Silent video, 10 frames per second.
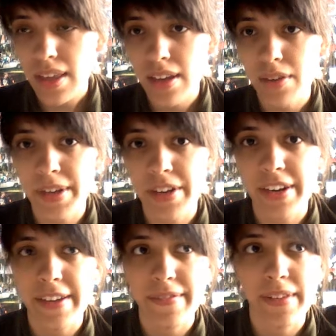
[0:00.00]
it'll be
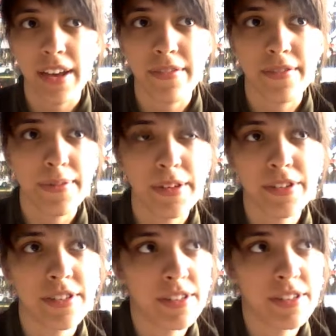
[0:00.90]
great. I've
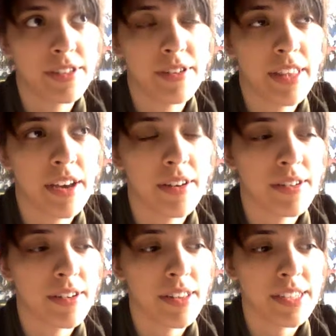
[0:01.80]
been just doing that
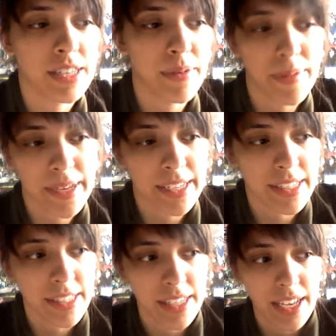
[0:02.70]
all the summer because